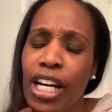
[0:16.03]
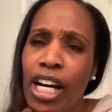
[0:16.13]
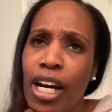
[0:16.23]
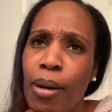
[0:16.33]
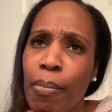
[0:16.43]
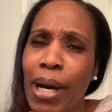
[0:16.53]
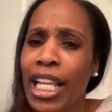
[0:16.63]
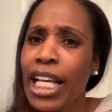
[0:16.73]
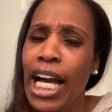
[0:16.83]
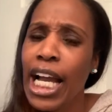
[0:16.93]
um, by
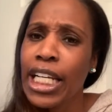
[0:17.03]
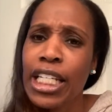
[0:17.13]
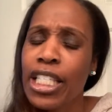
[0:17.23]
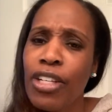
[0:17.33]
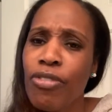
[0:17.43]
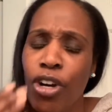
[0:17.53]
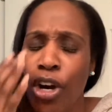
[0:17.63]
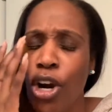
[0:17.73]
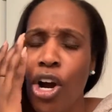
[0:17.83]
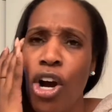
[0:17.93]
the kindness of
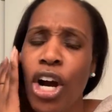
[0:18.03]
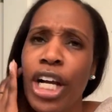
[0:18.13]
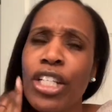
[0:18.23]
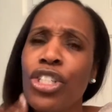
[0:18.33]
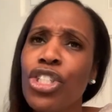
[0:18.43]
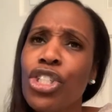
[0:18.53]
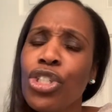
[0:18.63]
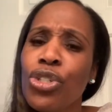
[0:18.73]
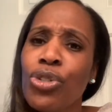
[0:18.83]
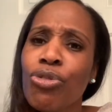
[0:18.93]
her heart
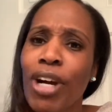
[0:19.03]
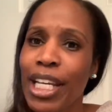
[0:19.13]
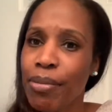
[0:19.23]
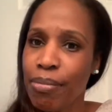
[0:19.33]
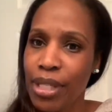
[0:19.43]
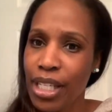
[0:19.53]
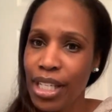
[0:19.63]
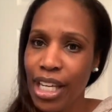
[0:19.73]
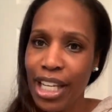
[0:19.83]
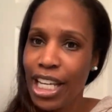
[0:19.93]
to write
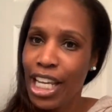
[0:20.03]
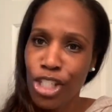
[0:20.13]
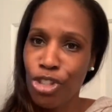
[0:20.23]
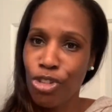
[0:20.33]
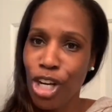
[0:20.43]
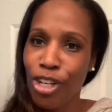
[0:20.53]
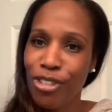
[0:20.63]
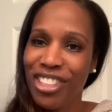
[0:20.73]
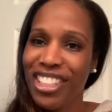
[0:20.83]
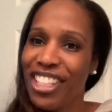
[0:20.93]
me an
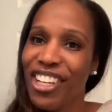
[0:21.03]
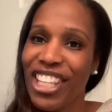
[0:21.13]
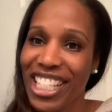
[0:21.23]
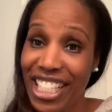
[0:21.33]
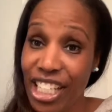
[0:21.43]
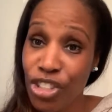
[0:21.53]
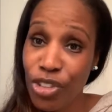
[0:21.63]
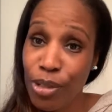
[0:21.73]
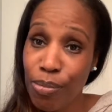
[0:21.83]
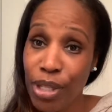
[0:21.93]
intro. You know, they say
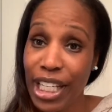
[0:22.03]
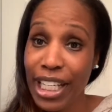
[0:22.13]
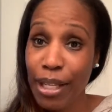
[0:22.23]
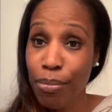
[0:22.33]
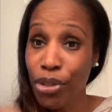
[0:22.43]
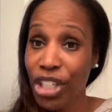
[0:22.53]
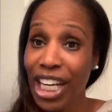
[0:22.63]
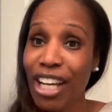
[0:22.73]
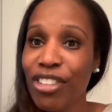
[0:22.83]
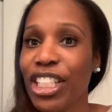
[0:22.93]
dream big and put it
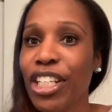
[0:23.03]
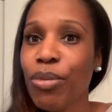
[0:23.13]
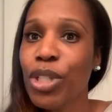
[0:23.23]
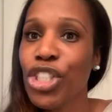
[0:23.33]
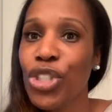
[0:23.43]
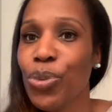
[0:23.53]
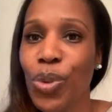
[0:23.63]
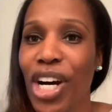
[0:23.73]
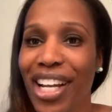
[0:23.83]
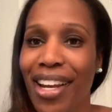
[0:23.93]
out there what you
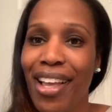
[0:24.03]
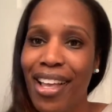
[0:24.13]
want.